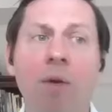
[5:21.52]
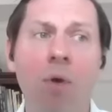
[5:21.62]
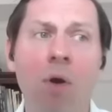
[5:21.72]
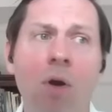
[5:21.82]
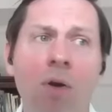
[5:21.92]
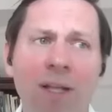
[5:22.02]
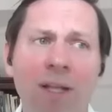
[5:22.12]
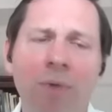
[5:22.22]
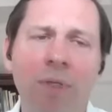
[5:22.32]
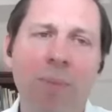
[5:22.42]
There are, and
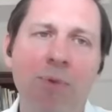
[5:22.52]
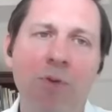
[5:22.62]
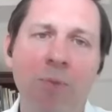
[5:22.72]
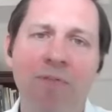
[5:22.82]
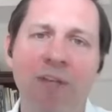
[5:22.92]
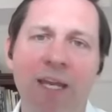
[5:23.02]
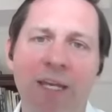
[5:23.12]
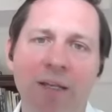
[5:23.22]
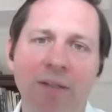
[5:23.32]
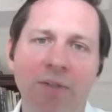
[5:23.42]
that's where the approach we've
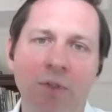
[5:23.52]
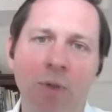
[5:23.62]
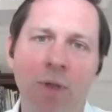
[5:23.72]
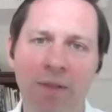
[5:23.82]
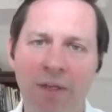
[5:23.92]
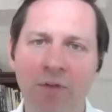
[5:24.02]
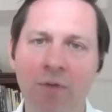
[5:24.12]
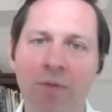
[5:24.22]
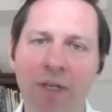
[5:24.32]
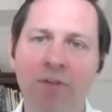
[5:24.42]
taken to a lot of
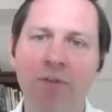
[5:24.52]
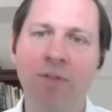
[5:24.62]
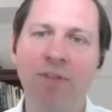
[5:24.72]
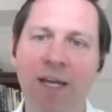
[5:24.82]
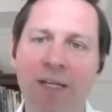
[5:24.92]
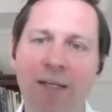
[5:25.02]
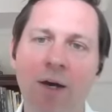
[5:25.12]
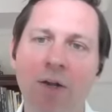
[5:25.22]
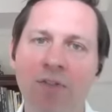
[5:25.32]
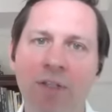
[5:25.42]
the digital
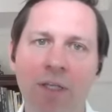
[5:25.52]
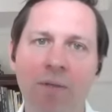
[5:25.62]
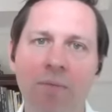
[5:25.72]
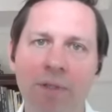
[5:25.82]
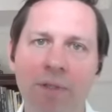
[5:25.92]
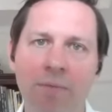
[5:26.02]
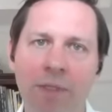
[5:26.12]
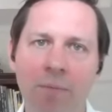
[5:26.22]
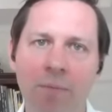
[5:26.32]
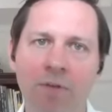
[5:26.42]
technology
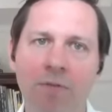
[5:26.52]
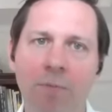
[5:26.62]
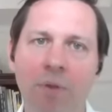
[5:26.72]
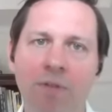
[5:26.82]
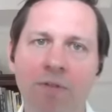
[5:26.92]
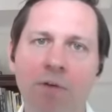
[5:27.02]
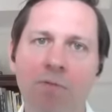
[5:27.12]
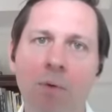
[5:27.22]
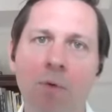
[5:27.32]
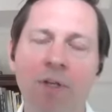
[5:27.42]
that we've put
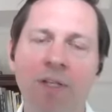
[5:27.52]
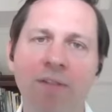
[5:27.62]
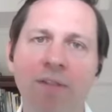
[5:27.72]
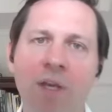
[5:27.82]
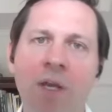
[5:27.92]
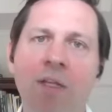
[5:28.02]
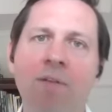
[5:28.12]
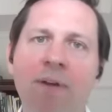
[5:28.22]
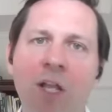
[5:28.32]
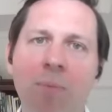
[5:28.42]
forward. It's
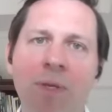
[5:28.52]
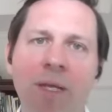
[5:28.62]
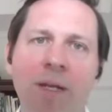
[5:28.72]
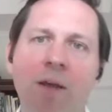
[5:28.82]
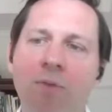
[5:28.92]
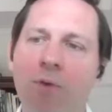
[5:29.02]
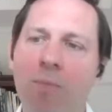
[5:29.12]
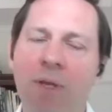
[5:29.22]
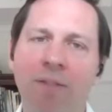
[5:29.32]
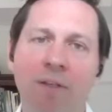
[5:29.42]
developing in-house where
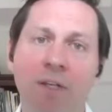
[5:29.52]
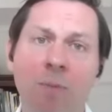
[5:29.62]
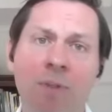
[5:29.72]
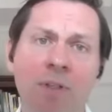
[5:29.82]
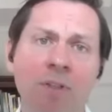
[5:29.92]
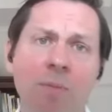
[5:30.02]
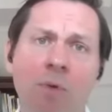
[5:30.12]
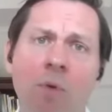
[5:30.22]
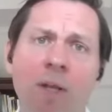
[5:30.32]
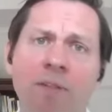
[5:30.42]
it makes sense, but there's some
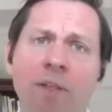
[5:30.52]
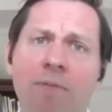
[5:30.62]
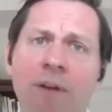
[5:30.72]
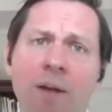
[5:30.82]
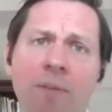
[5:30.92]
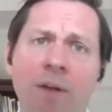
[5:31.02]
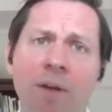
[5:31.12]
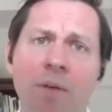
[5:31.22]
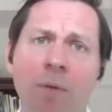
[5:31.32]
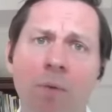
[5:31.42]
great stuff out
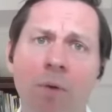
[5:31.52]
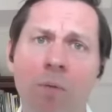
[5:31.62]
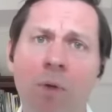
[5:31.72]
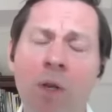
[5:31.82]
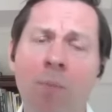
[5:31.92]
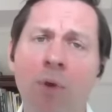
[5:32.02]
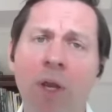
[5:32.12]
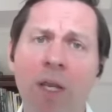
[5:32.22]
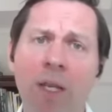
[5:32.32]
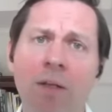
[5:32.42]
there that we're
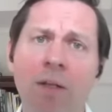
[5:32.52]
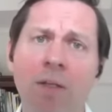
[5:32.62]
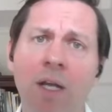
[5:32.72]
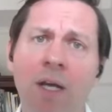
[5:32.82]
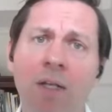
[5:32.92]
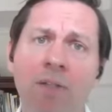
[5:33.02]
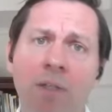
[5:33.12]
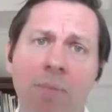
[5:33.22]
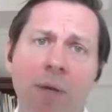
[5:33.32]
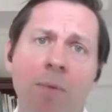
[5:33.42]
bringing in to
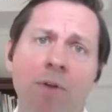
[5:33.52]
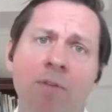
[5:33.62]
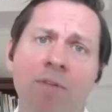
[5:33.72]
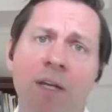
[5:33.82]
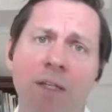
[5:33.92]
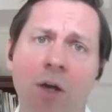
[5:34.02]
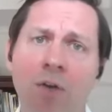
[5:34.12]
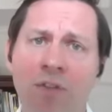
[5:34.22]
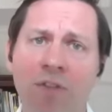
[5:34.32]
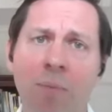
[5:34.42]
combine with our
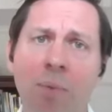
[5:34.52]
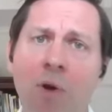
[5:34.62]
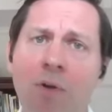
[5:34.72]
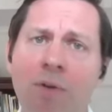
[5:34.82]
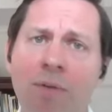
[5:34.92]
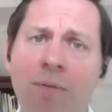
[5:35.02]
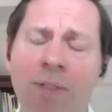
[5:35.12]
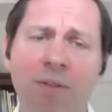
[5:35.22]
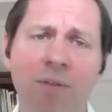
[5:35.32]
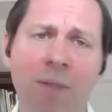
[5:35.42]
technologies to partner.
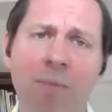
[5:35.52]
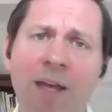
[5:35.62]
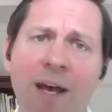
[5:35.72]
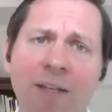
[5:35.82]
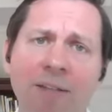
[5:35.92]
So some of that